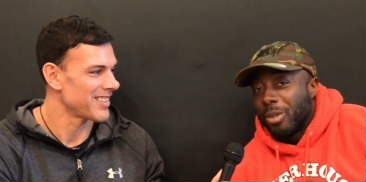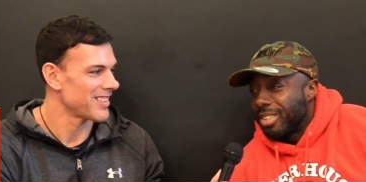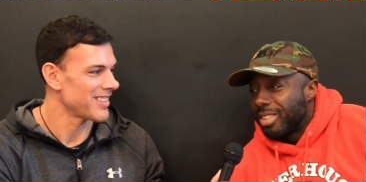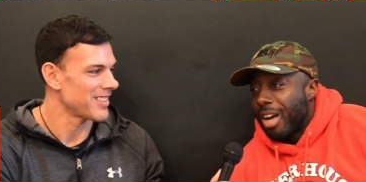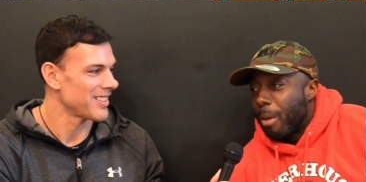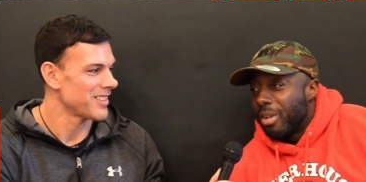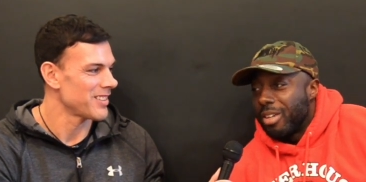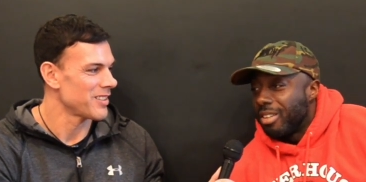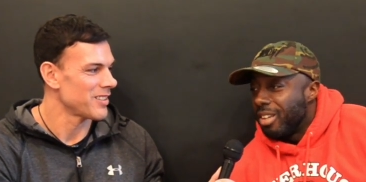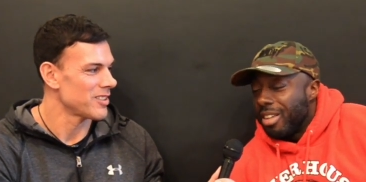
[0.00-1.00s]
Speaker 1: is to come
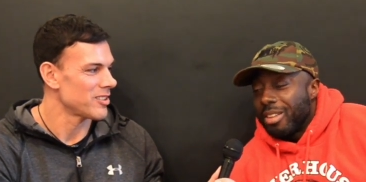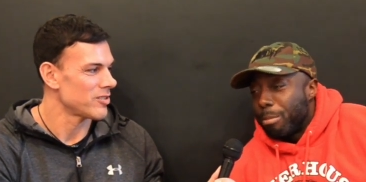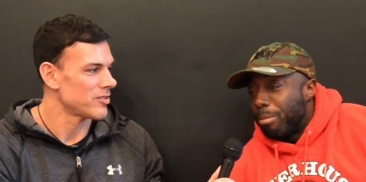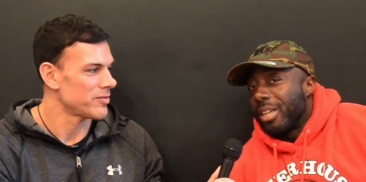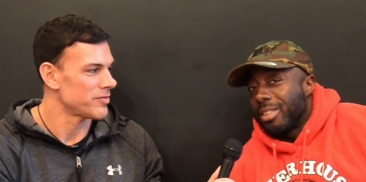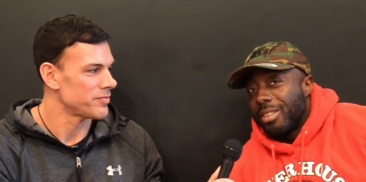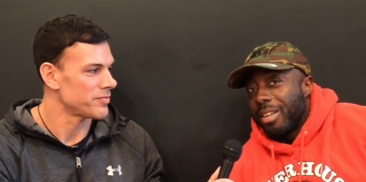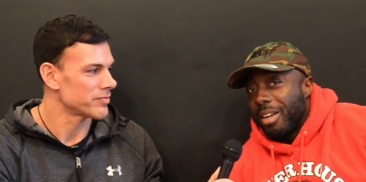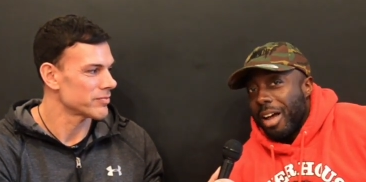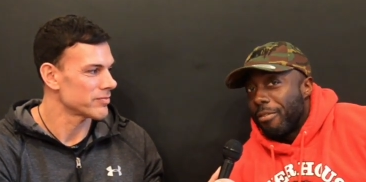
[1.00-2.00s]
in the best
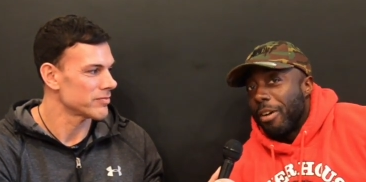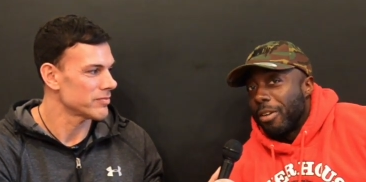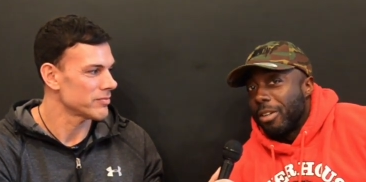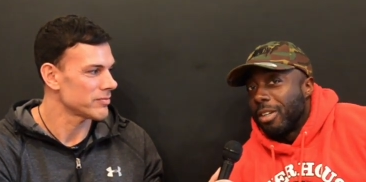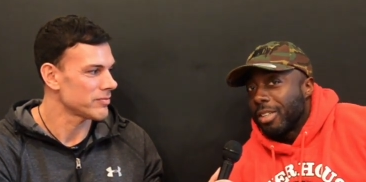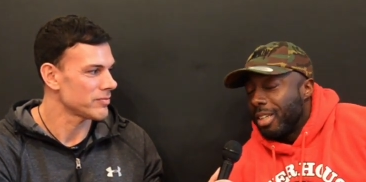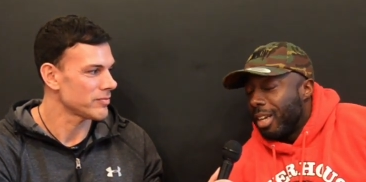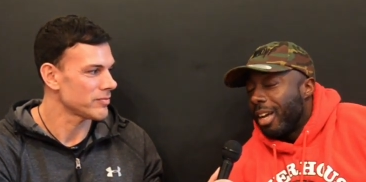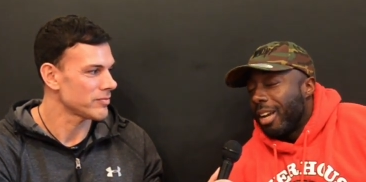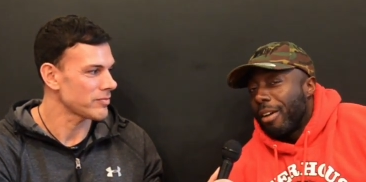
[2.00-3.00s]
that I've ever looked,
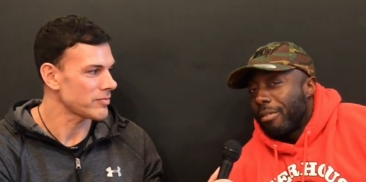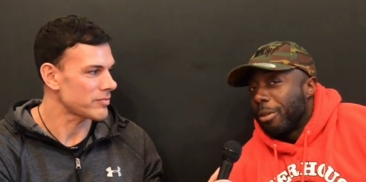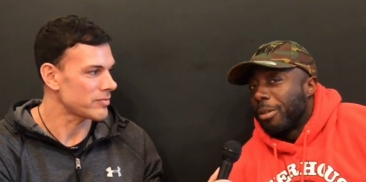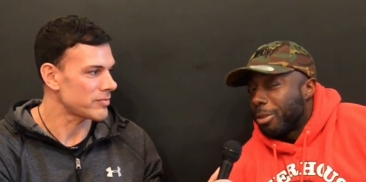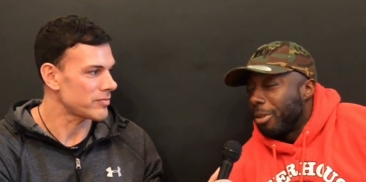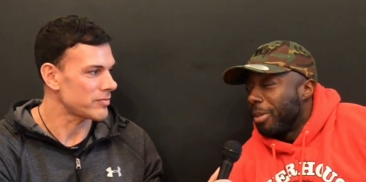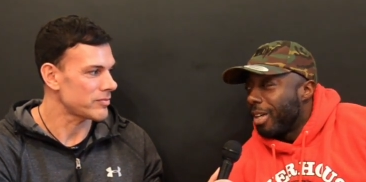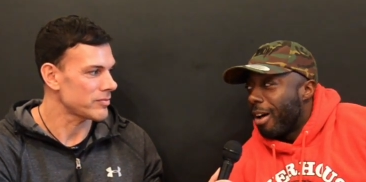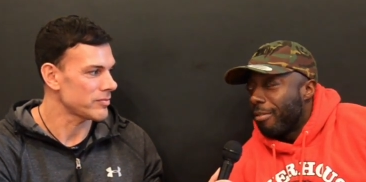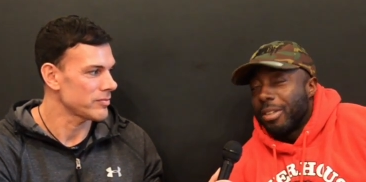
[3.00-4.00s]
and I feel extremely
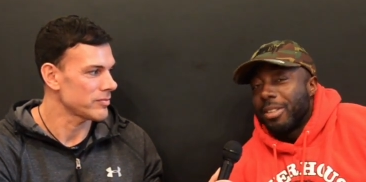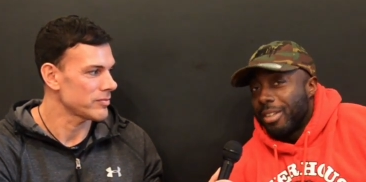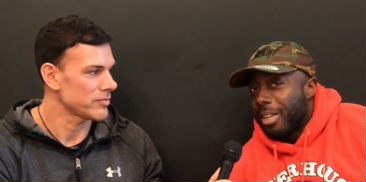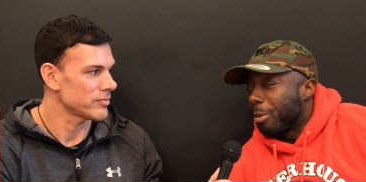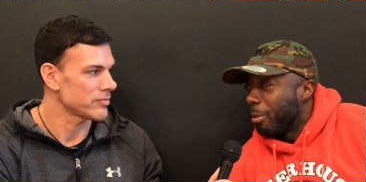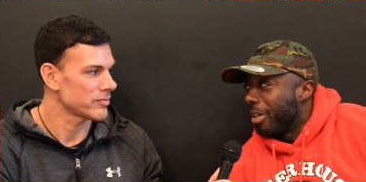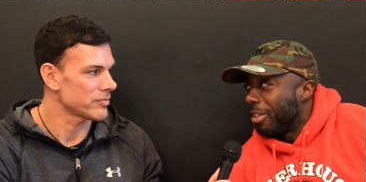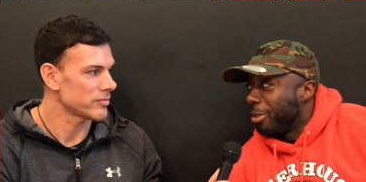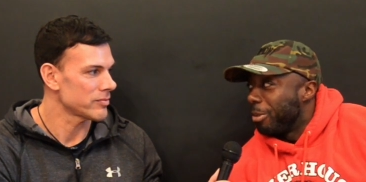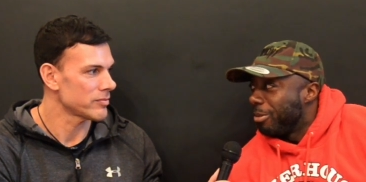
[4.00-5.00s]
confident that that's what we're going
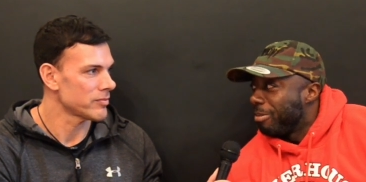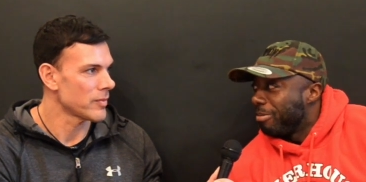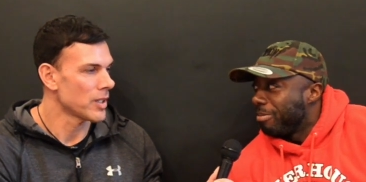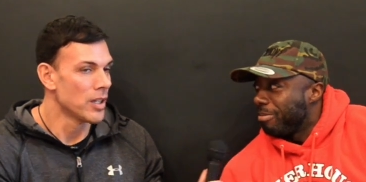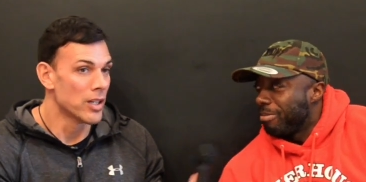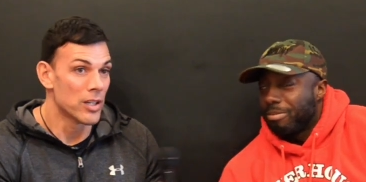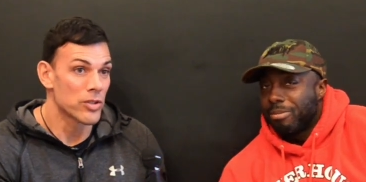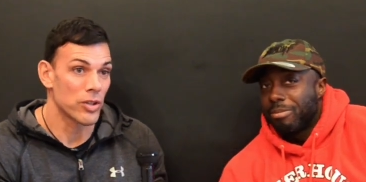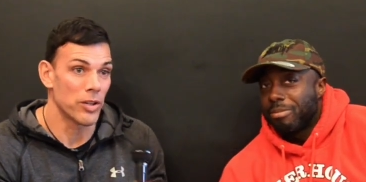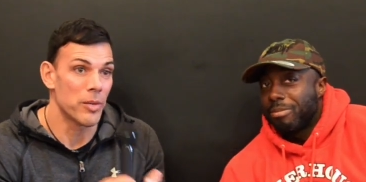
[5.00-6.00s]
to do.
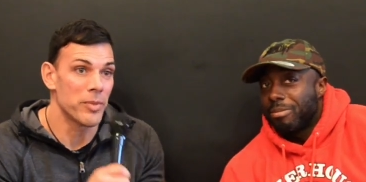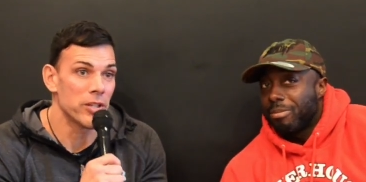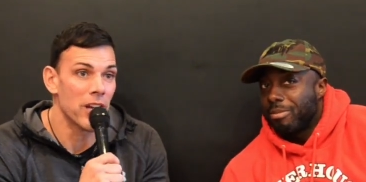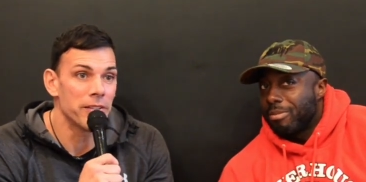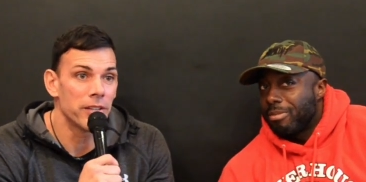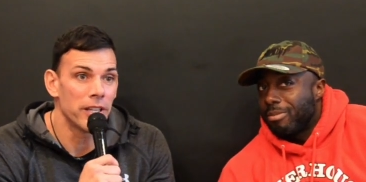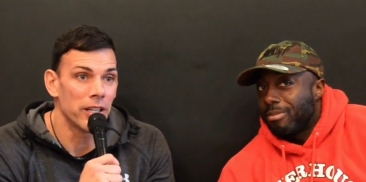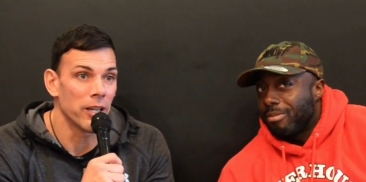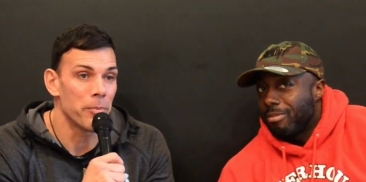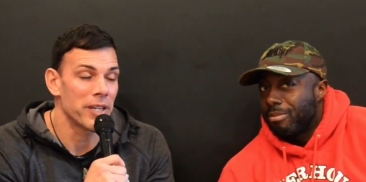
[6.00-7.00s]
Speaker 2: So, I mean, you ended the
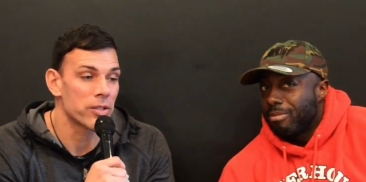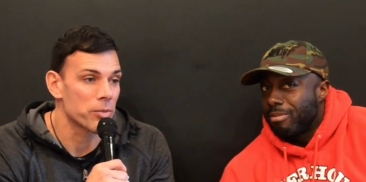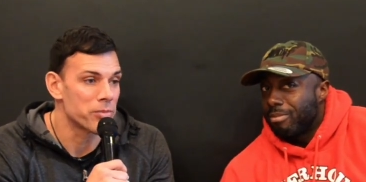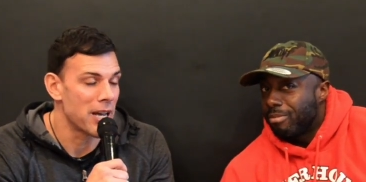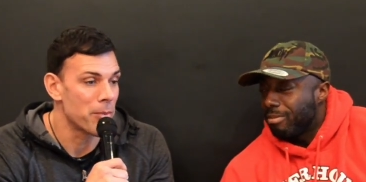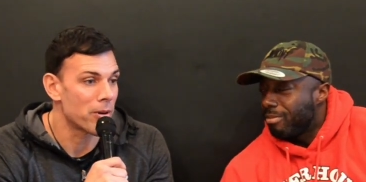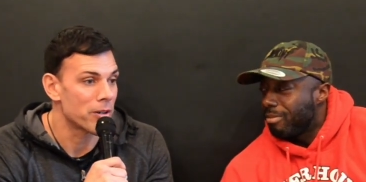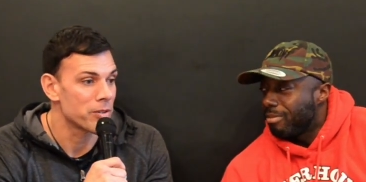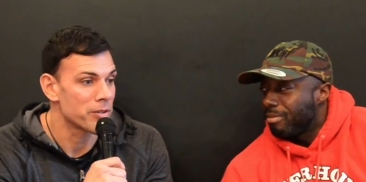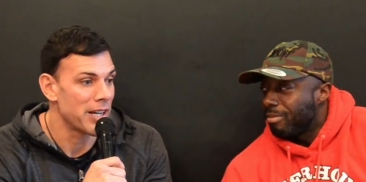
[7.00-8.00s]
Olympia in
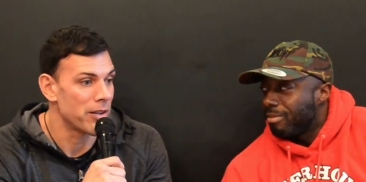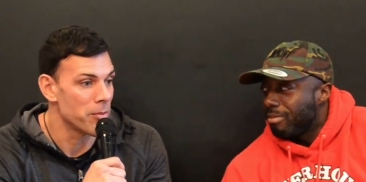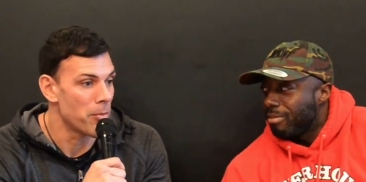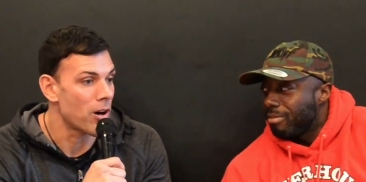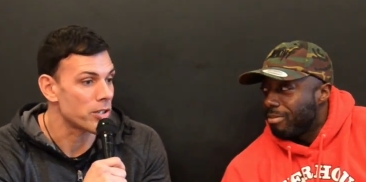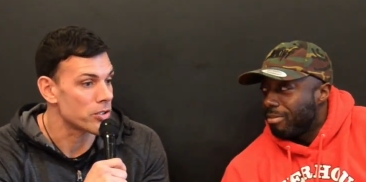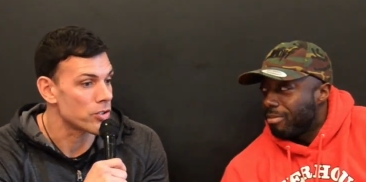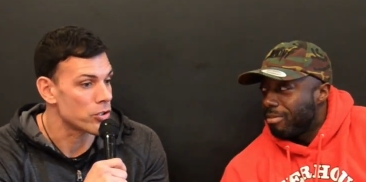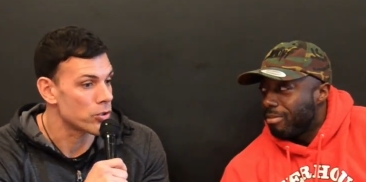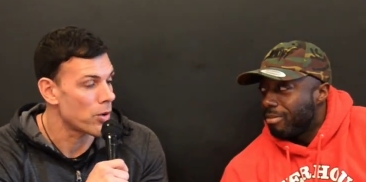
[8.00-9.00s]
September, now you March.
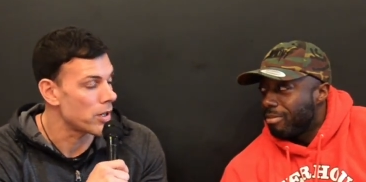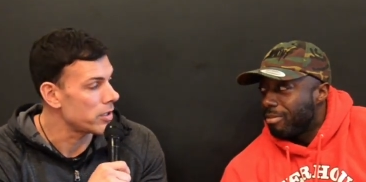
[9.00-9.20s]
It's a short,